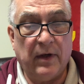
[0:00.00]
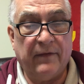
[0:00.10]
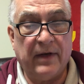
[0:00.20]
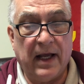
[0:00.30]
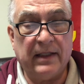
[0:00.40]
who
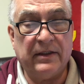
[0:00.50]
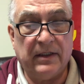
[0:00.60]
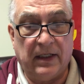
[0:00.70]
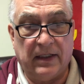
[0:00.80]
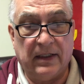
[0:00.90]
have not
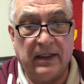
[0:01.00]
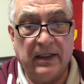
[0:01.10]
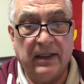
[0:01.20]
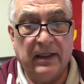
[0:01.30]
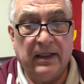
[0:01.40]
seen
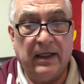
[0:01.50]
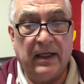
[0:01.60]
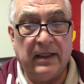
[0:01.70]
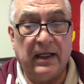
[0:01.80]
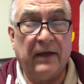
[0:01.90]

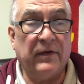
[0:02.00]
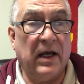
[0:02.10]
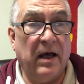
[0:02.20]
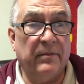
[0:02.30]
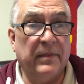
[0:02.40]
and yet have
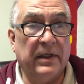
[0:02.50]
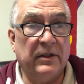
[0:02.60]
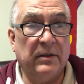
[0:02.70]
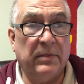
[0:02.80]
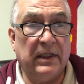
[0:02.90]
come
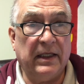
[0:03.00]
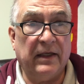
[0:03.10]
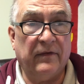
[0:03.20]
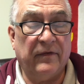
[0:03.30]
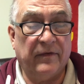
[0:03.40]
to
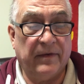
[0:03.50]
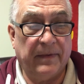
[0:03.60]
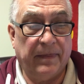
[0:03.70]
believe.